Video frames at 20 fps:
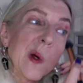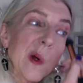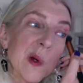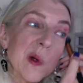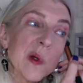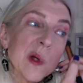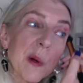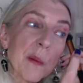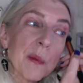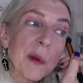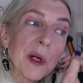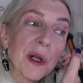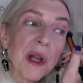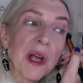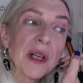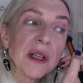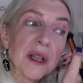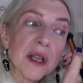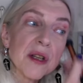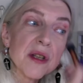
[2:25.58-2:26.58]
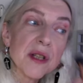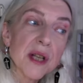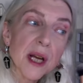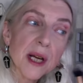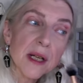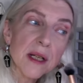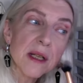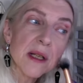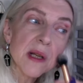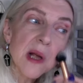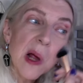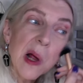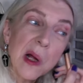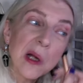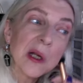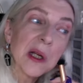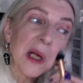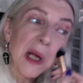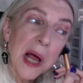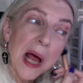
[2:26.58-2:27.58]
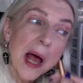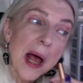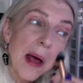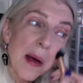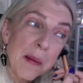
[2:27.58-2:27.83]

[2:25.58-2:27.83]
Something like this takes a lot